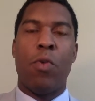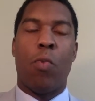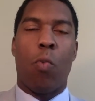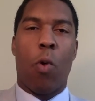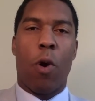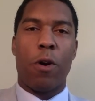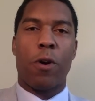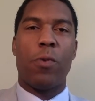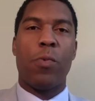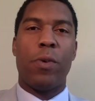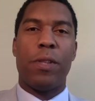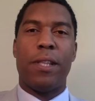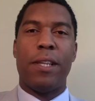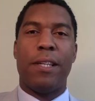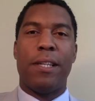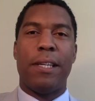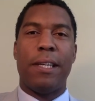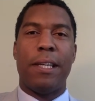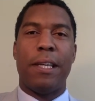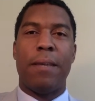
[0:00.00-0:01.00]
working with the
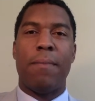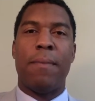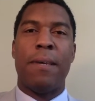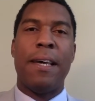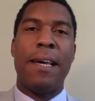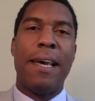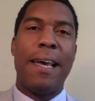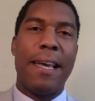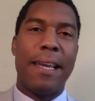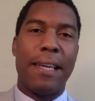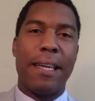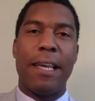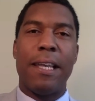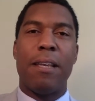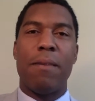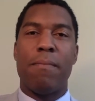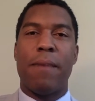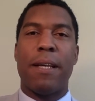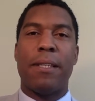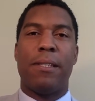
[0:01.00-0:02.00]
team, and
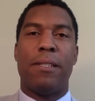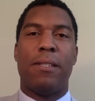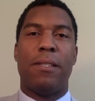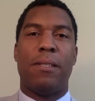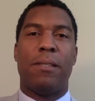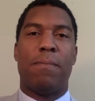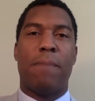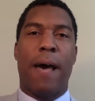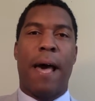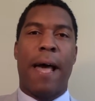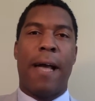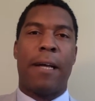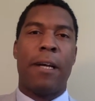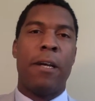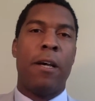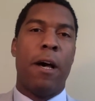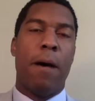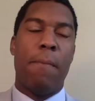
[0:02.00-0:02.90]
getting messages back